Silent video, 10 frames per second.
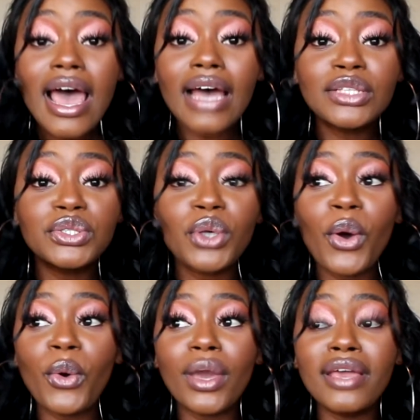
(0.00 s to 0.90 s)
And
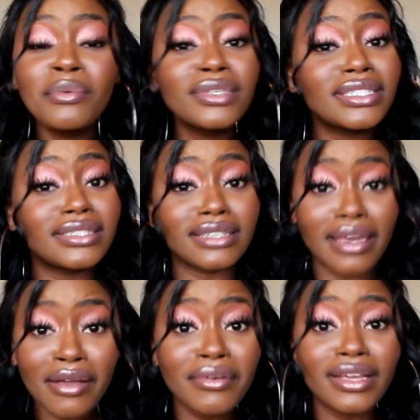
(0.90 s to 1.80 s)
so it was
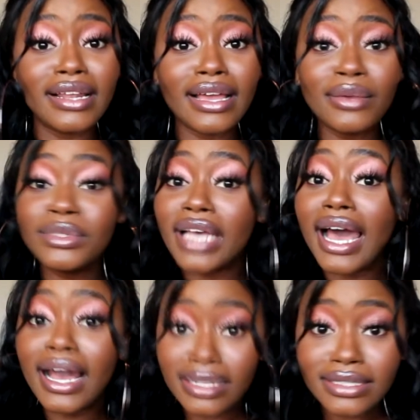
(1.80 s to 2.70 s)
scary. Like, it was
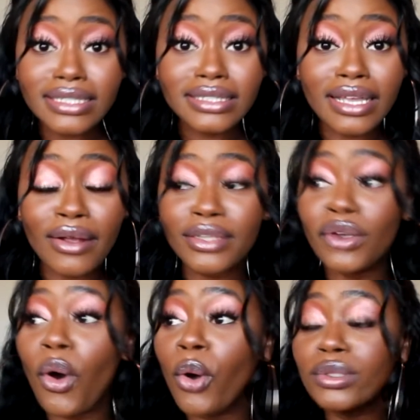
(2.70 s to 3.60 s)
actually scary.
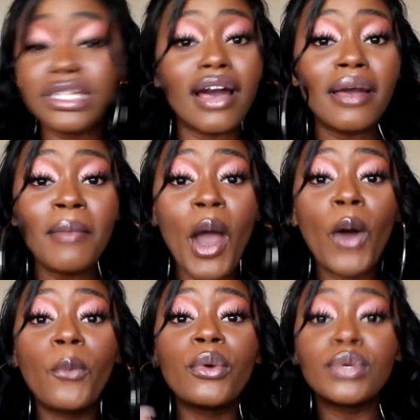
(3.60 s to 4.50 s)
The whole time
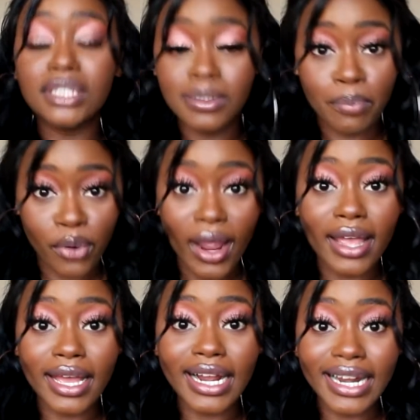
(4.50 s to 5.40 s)
we were just
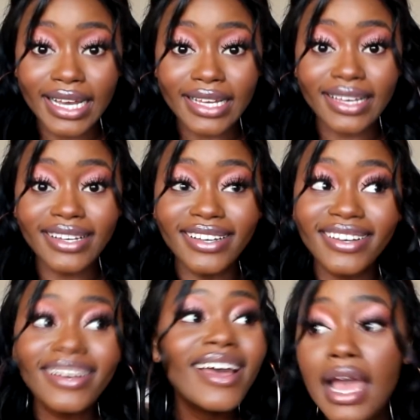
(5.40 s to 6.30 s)
praying, like
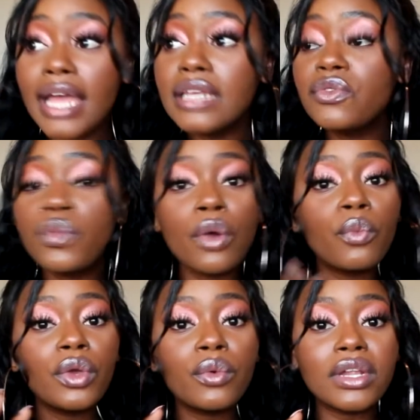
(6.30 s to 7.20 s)
and even
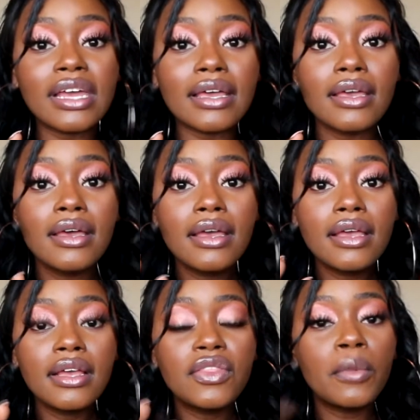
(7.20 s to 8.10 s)
when we were like
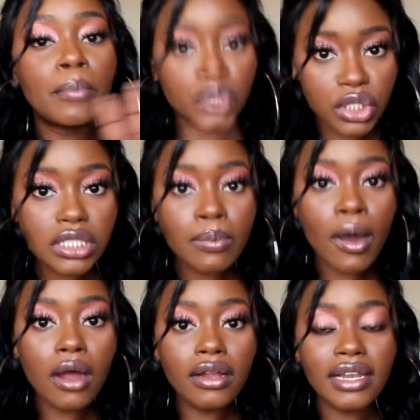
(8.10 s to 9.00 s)
in the bushes
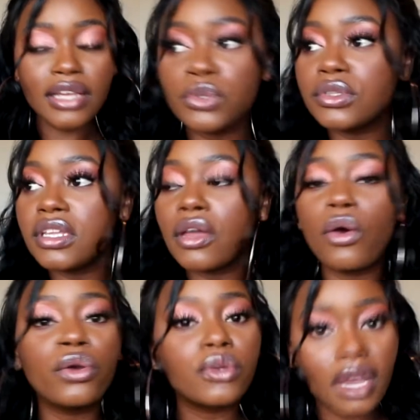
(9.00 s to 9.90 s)
part, you think,
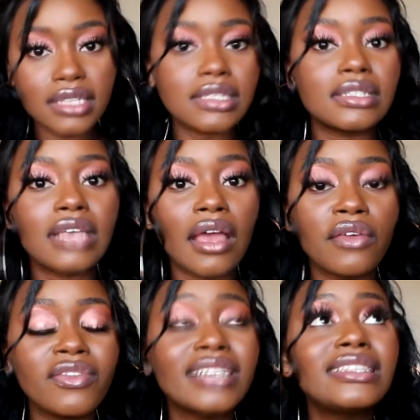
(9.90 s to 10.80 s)
oh, you guys are
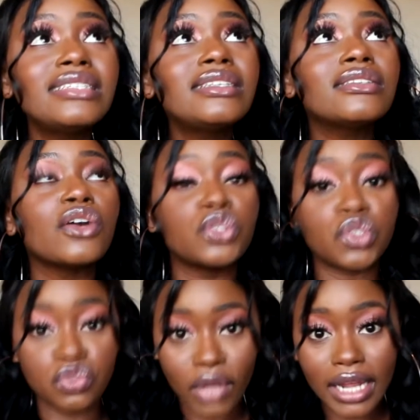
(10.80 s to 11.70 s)
safe. Like, this is
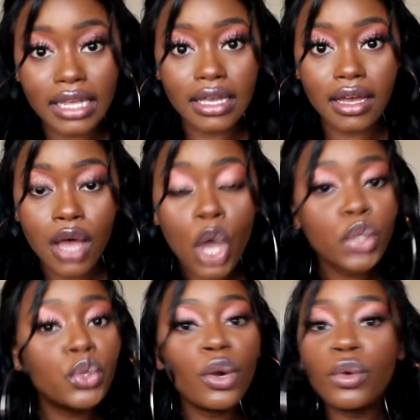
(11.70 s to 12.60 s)
Australia,
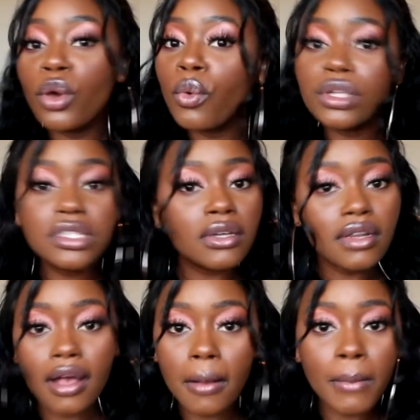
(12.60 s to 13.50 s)
you don't know what's
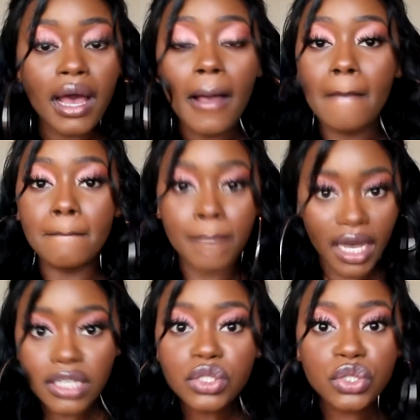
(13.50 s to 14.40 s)
gonna come out and
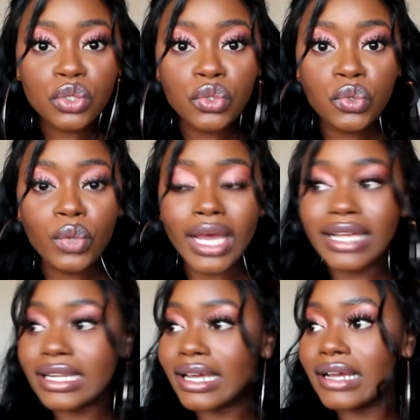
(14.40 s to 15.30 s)
bite you.
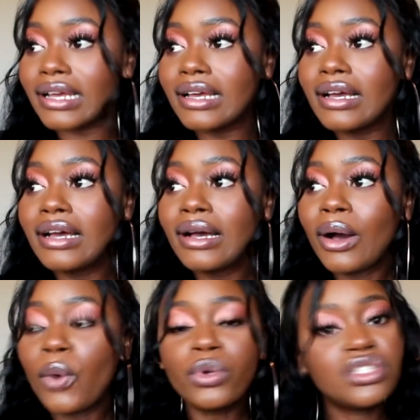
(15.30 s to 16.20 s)
And like,
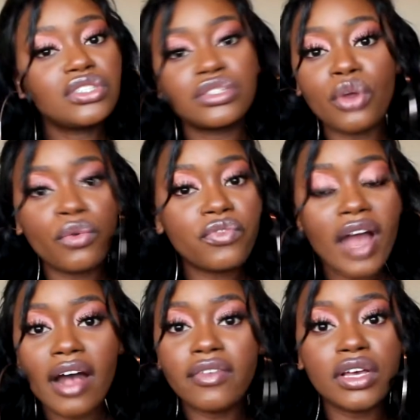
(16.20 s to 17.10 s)
we're just known for
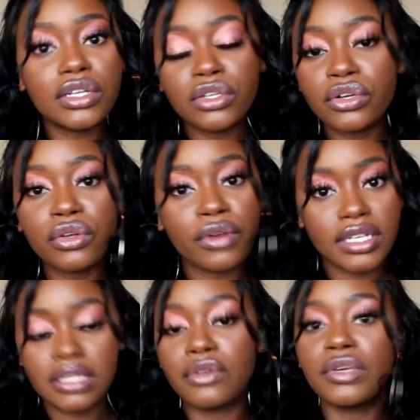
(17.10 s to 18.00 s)
having a lot of
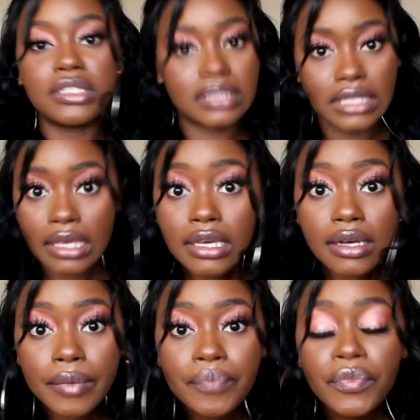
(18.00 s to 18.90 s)
crazy creatures
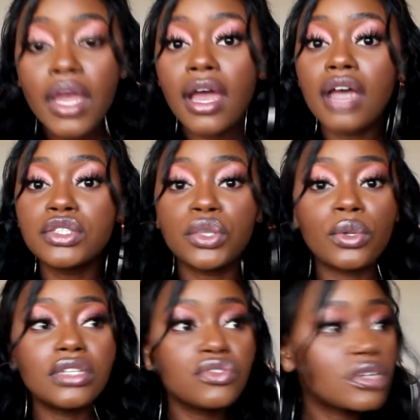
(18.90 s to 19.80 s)
here. And so
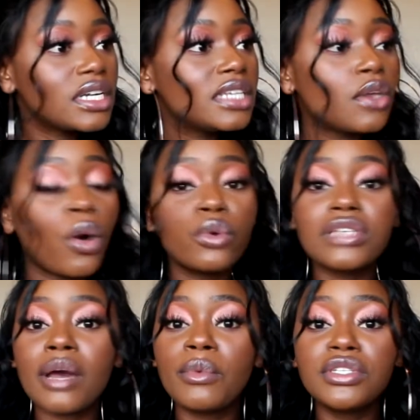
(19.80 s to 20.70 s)
literally the whole
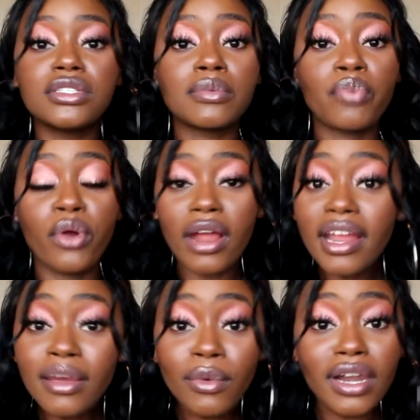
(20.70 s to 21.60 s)
time we're just
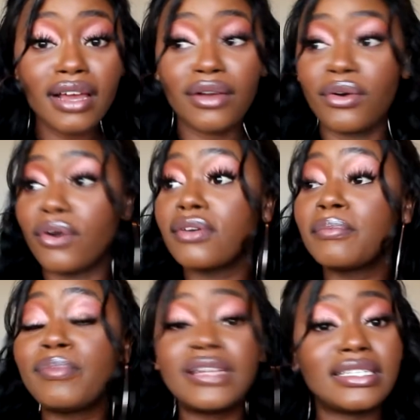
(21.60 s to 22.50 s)
praying, we're like,
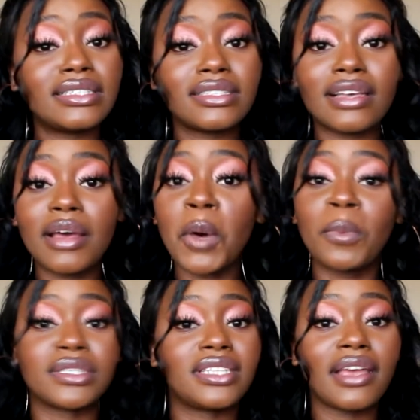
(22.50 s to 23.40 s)
God, please help
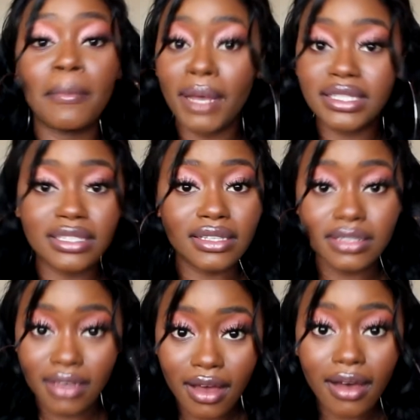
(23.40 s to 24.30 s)
us to get back to
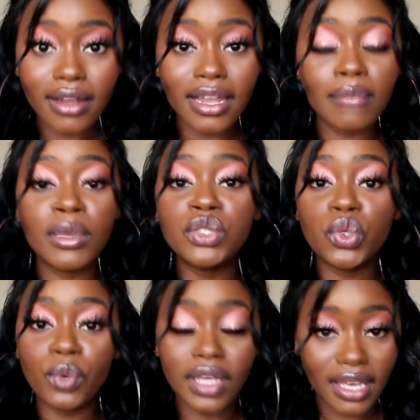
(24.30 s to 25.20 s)
this car, like make
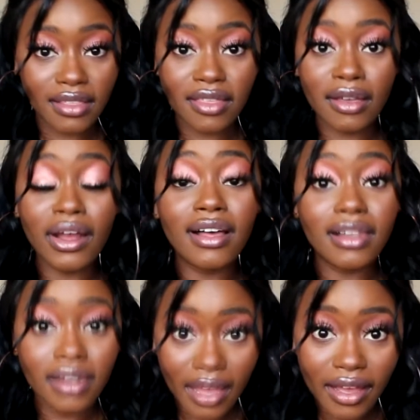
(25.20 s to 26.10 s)
sure we get there
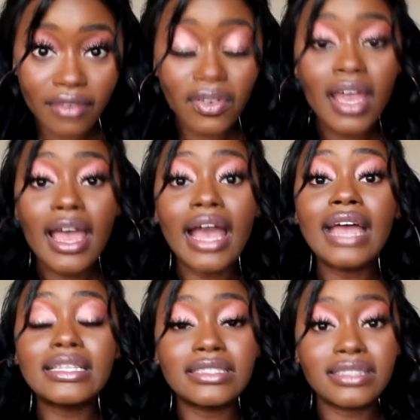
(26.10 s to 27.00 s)
alive
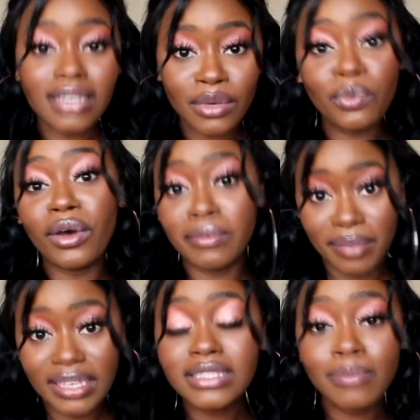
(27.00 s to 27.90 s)
and in one
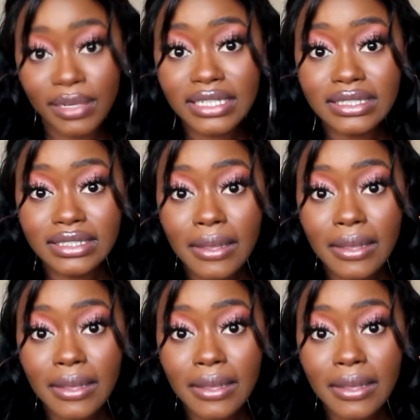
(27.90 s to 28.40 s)
piece, please.